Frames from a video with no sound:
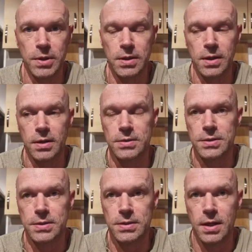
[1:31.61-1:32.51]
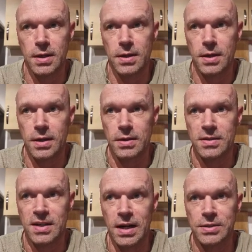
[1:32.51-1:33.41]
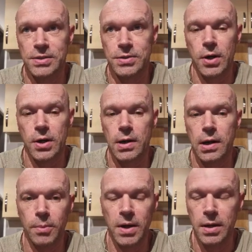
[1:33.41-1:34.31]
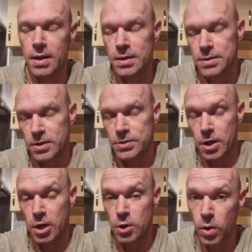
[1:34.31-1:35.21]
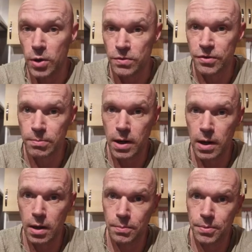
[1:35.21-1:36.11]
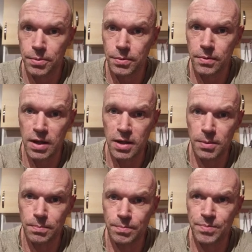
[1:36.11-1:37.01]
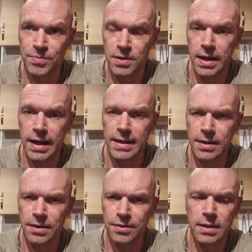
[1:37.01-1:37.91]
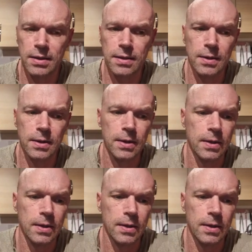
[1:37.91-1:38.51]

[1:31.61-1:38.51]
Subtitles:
because I saw a quote from Klopp today, I think,